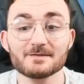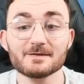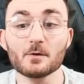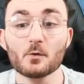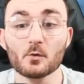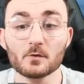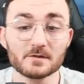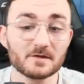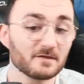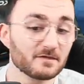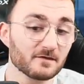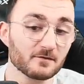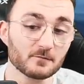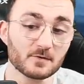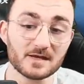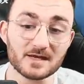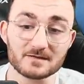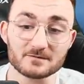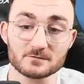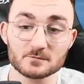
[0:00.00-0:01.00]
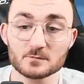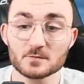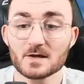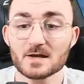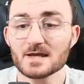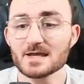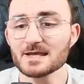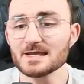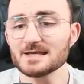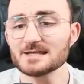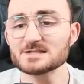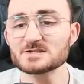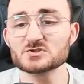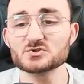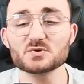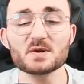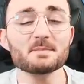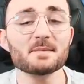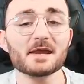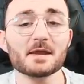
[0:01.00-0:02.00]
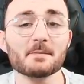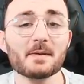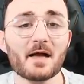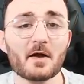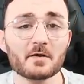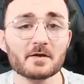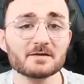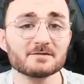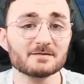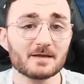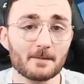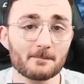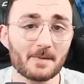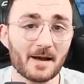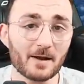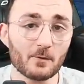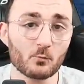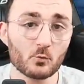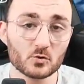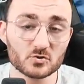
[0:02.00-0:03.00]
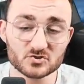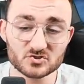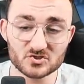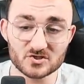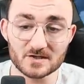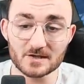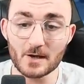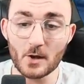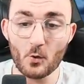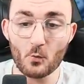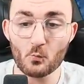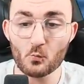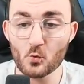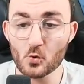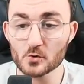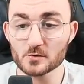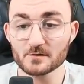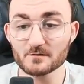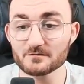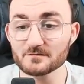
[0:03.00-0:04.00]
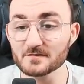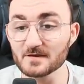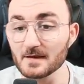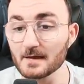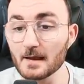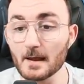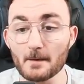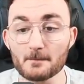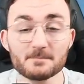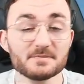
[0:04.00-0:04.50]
the only thing we can do is dreaming about it by watching World of Tank